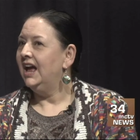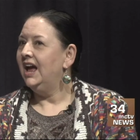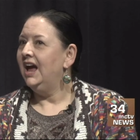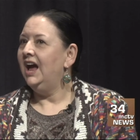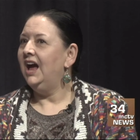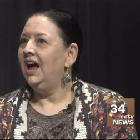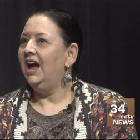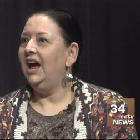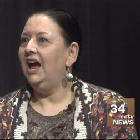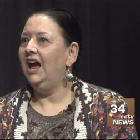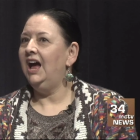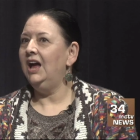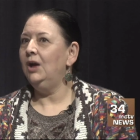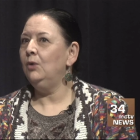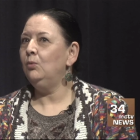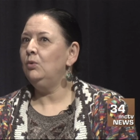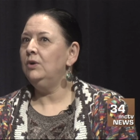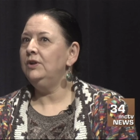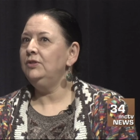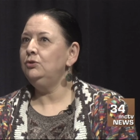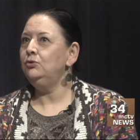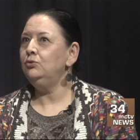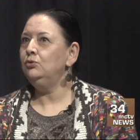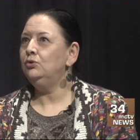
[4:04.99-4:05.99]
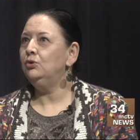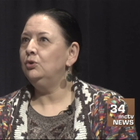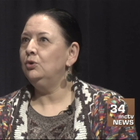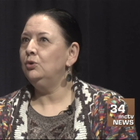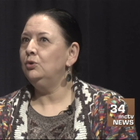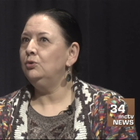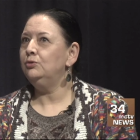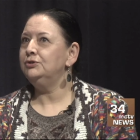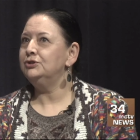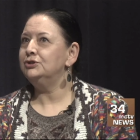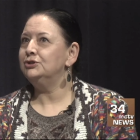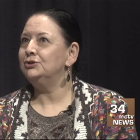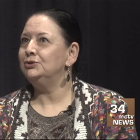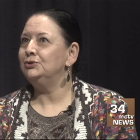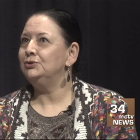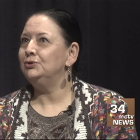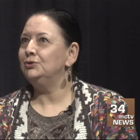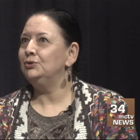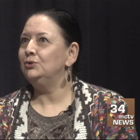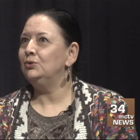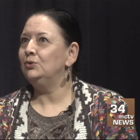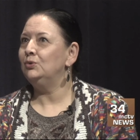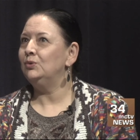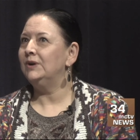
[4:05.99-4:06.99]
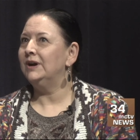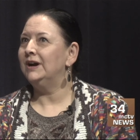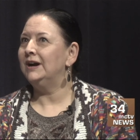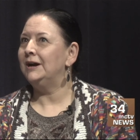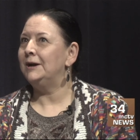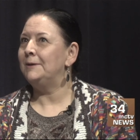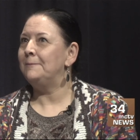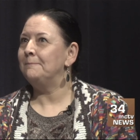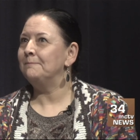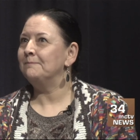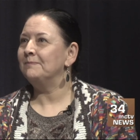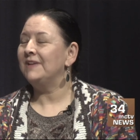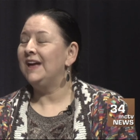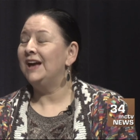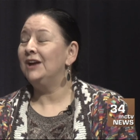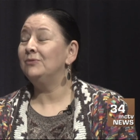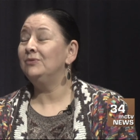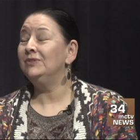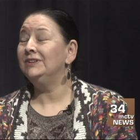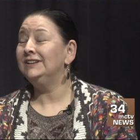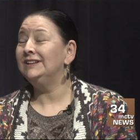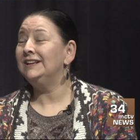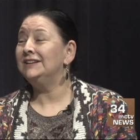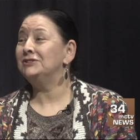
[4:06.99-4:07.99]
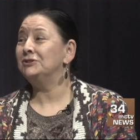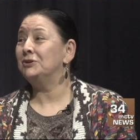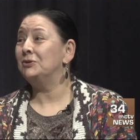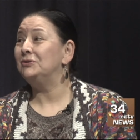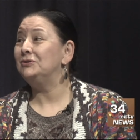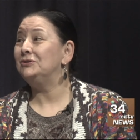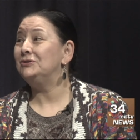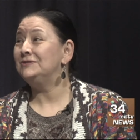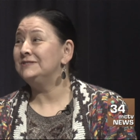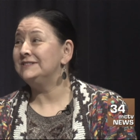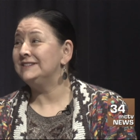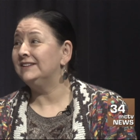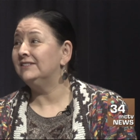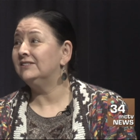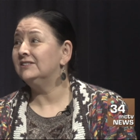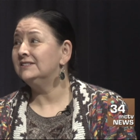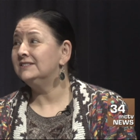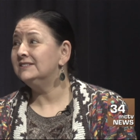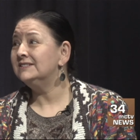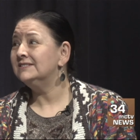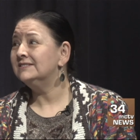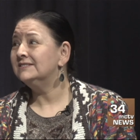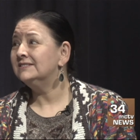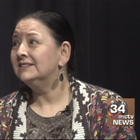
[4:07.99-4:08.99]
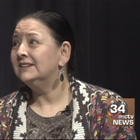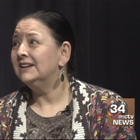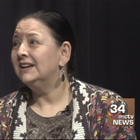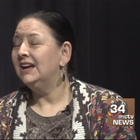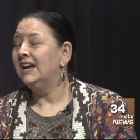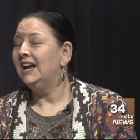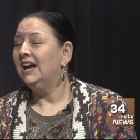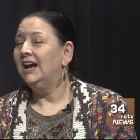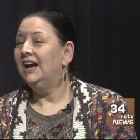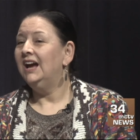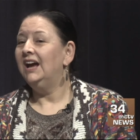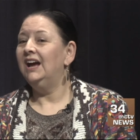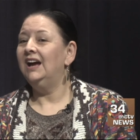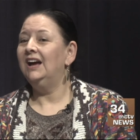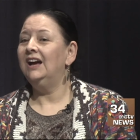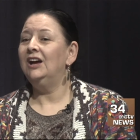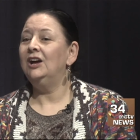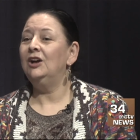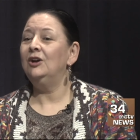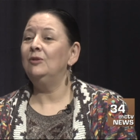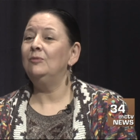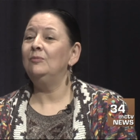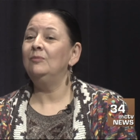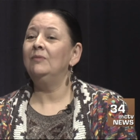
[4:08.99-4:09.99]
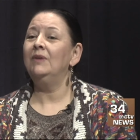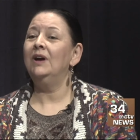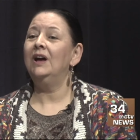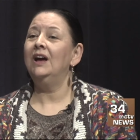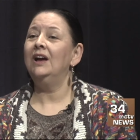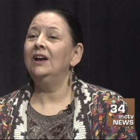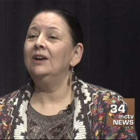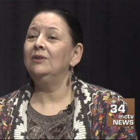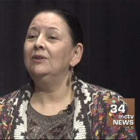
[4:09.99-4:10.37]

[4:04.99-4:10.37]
I want to go to, um, I'd really like to go to New Zealand. Mm. Um, I'm